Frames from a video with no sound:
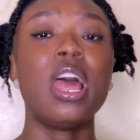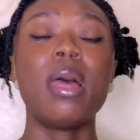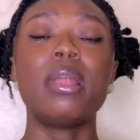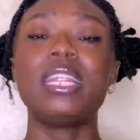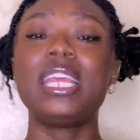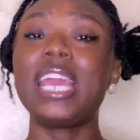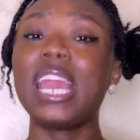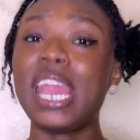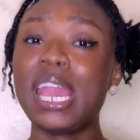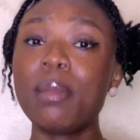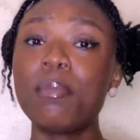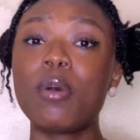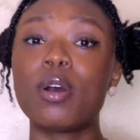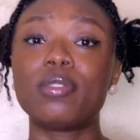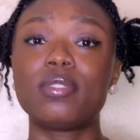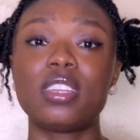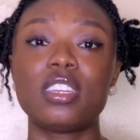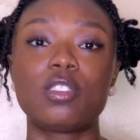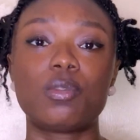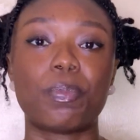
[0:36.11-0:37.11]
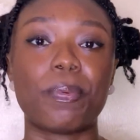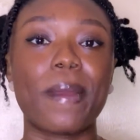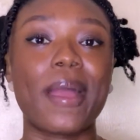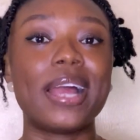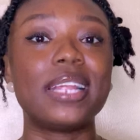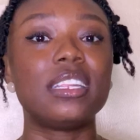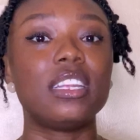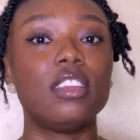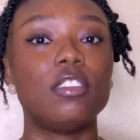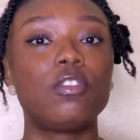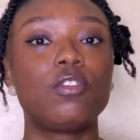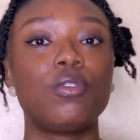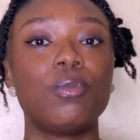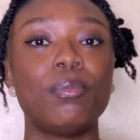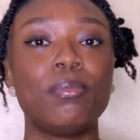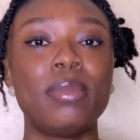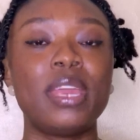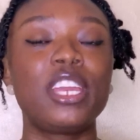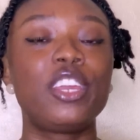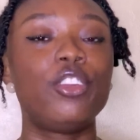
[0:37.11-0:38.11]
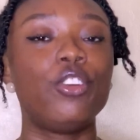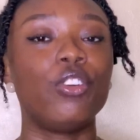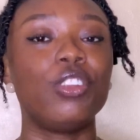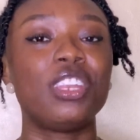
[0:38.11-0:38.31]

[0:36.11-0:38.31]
The aim of this brand is to make your